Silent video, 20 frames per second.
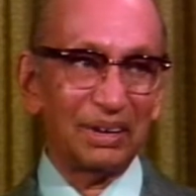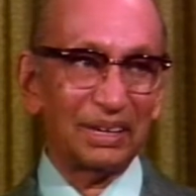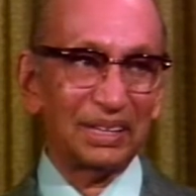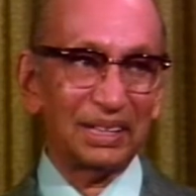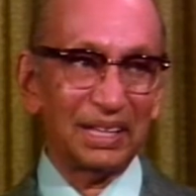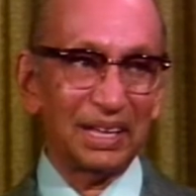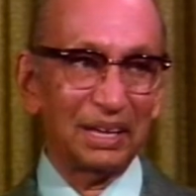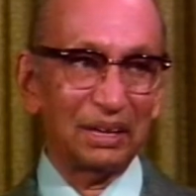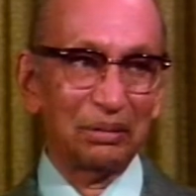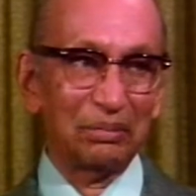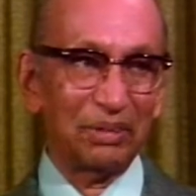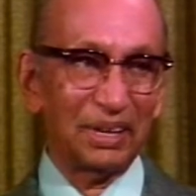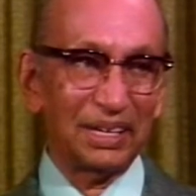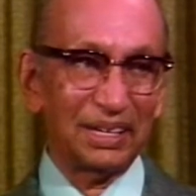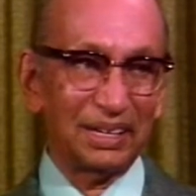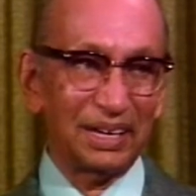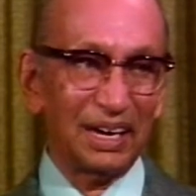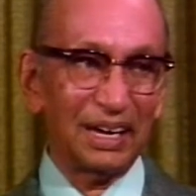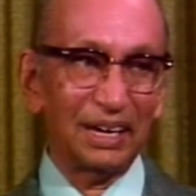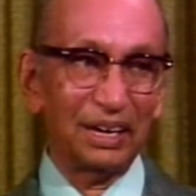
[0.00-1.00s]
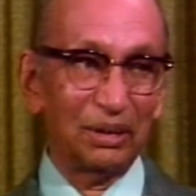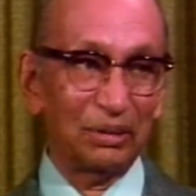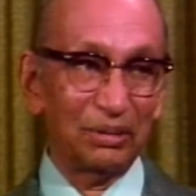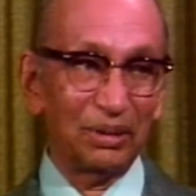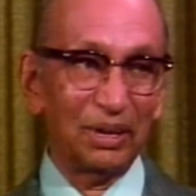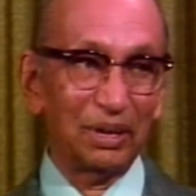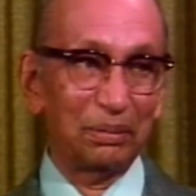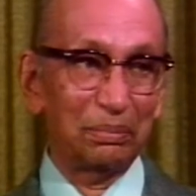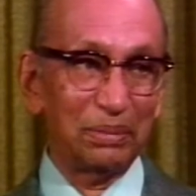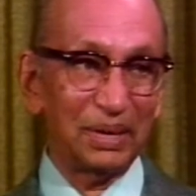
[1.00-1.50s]
thing was done
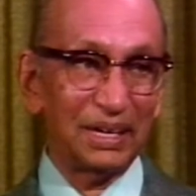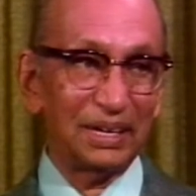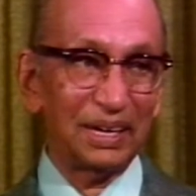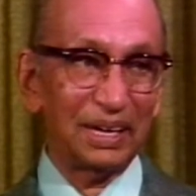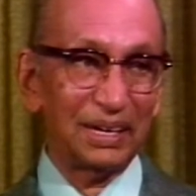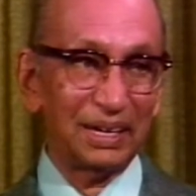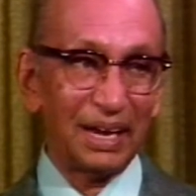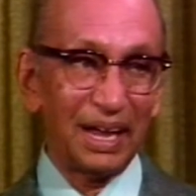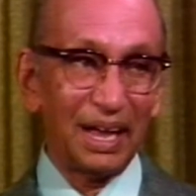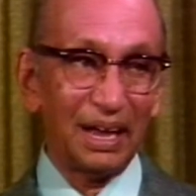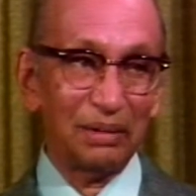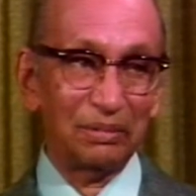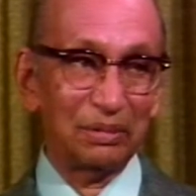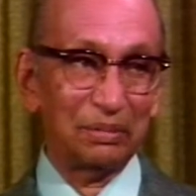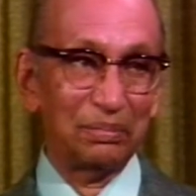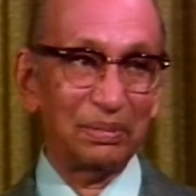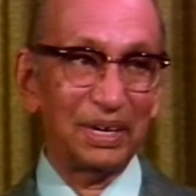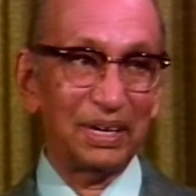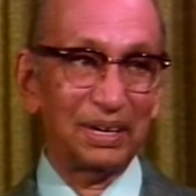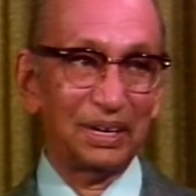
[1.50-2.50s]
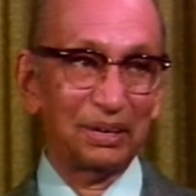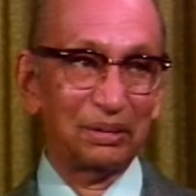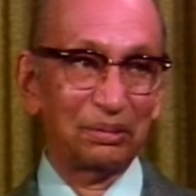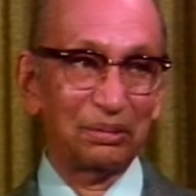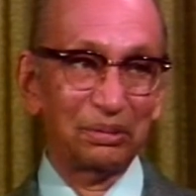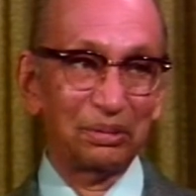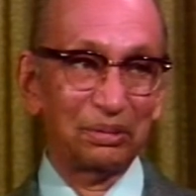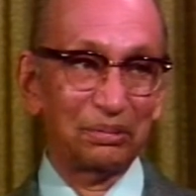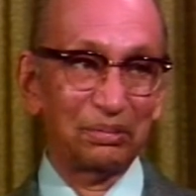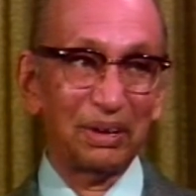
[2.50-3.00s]
during British times. British
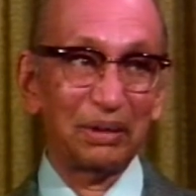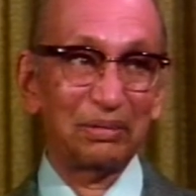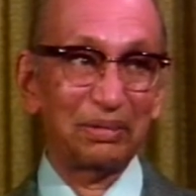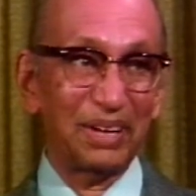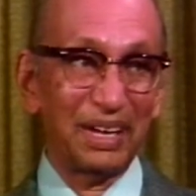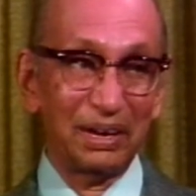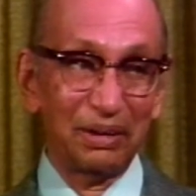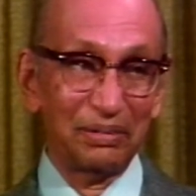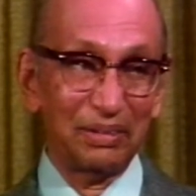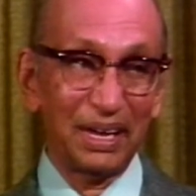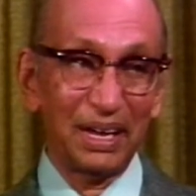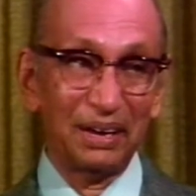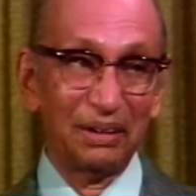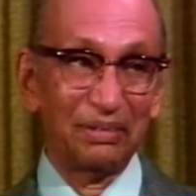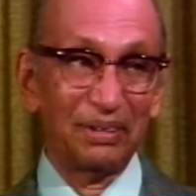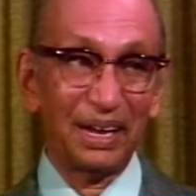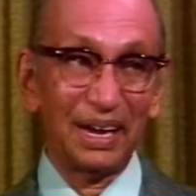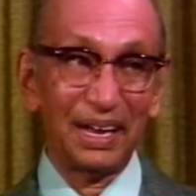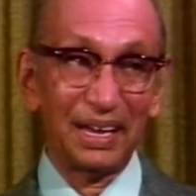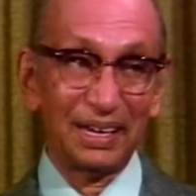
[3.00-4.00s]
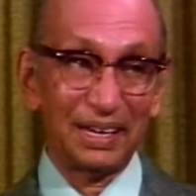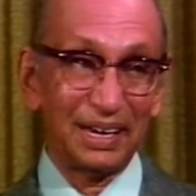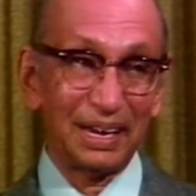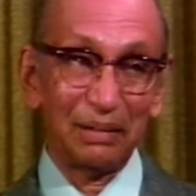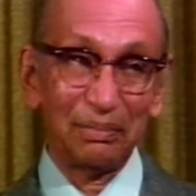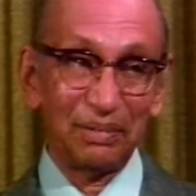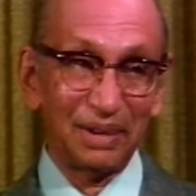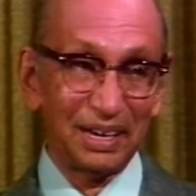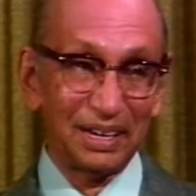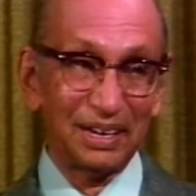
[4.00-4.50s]
rules were very, very well
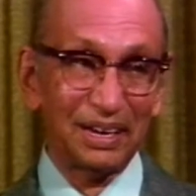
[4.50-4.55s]
established.